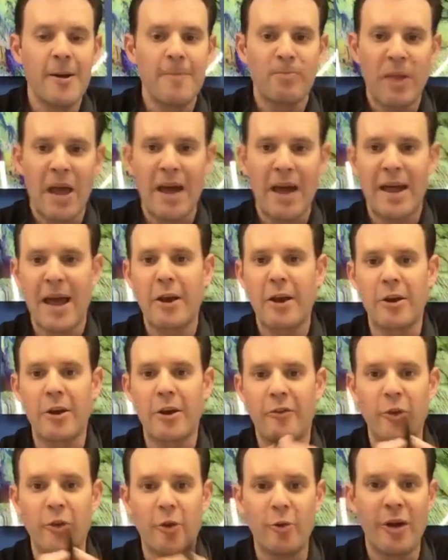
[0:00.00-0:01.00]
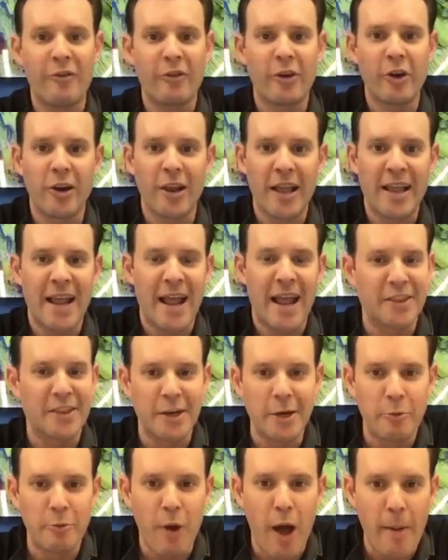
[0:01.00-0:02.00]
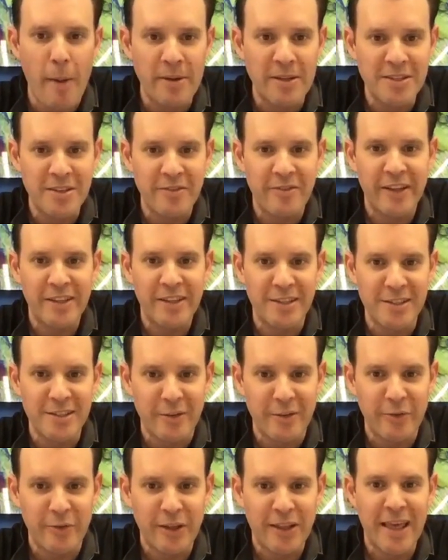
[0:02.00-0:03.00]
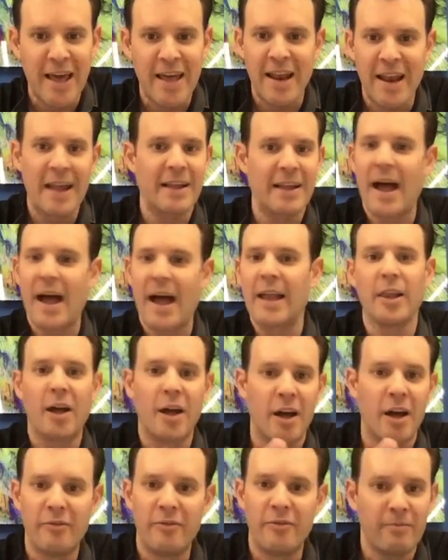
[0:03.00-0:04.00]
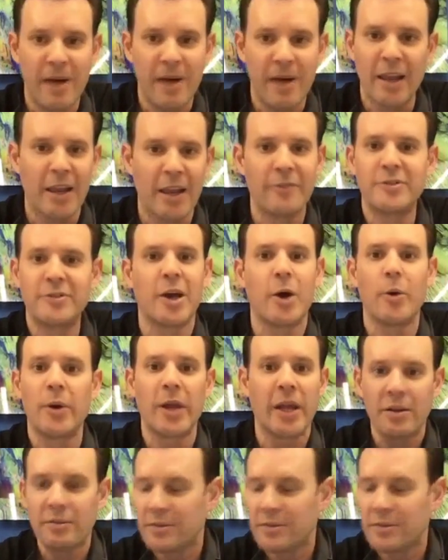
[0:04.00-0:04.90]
I don't know if you ever go to like Anthony Robbins events and stuff like that. I love Tony.